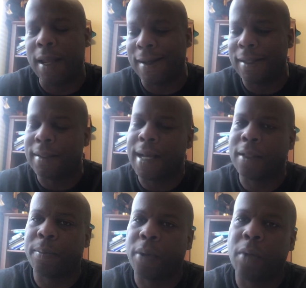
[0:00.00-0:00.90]
And that's
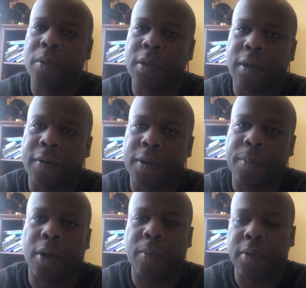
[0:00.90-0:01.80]
not the purpose of it.
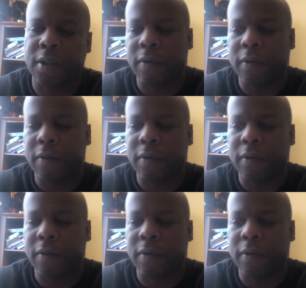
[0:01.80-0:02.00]
The purpose